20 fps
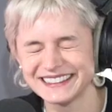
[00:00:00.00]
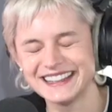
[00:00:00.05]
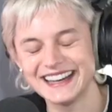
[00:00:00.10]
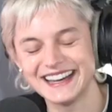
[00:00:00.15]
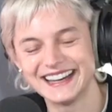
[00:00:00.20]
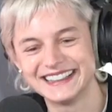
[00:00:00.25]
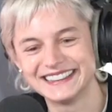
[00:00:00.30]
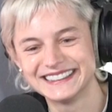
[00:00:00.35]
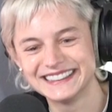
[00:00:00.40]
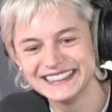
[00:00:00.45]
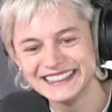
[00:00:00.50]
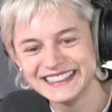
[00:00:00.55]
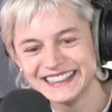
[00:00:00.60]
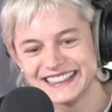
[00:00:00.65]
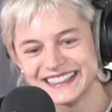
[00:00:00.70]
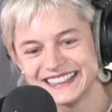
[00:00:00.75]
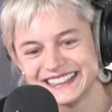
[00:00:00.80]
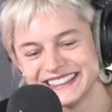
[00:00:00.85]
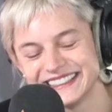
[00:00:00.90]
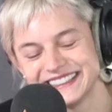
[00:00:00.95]

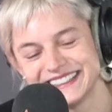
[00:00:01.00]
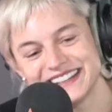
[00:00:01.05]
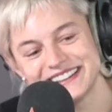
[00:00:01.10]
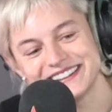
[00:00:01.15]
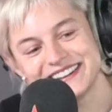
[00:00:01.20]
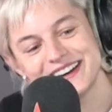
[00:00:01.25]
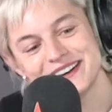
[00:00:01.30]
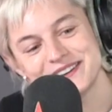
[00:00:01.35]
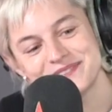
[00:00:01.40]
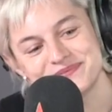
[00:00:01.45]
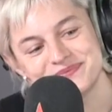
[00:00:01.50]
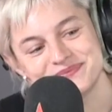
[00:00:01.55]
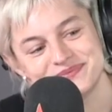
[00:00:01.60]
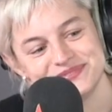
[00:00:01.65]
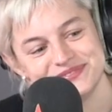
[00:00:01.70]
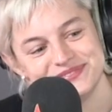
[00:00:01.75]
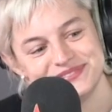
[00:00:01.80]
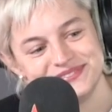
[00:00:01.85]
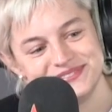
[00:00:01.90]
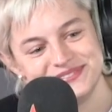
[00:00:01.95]
Yeah. You
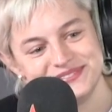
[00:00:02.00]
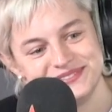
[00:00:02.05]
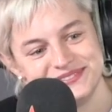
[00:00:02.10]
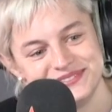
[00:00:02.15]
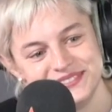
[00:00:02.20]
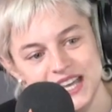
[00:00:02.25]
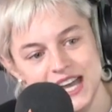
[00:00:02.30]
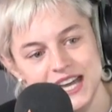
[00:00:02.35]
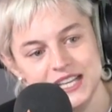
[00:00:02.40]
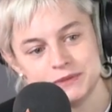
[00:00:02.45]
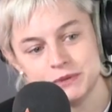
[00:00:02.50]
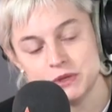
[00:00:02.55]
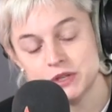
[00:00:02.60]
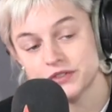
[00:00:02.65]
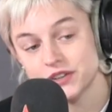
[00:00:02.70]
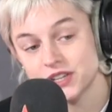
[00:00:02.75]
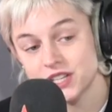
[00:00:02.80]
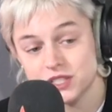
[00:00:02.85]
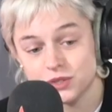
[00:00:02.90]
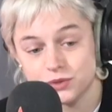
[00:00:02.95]
know, it's
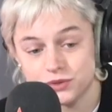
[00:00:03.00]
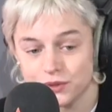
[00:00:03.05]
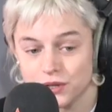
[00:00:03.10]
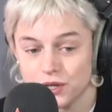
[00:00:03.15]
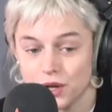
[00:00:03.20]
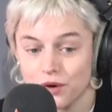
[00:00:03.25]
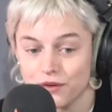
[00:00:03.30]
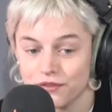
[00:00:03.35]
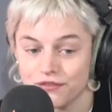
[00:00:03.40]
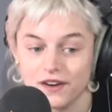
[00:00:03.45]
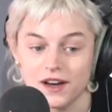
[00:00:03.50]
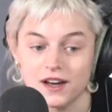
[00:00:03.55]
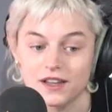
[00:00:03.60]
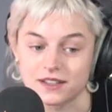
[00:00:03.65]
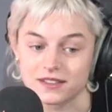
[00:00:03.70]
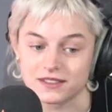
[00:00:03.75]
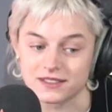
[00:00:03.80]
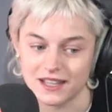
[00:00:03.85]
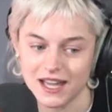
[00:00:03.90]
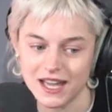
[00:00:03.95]
beautiful and it's also a lot of
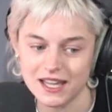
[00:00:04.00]
fun.